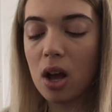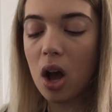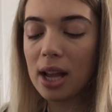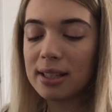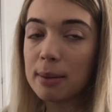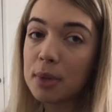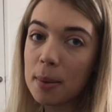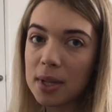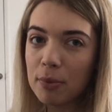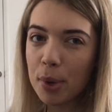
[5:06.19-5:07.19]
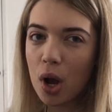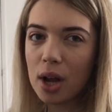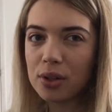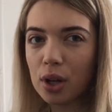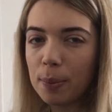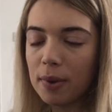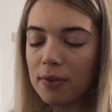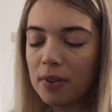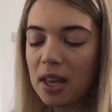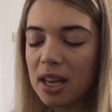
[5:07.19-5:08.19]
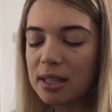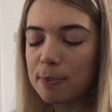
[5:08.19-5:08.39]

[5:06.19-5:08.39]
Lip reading: I sometimes have my eyes open for this,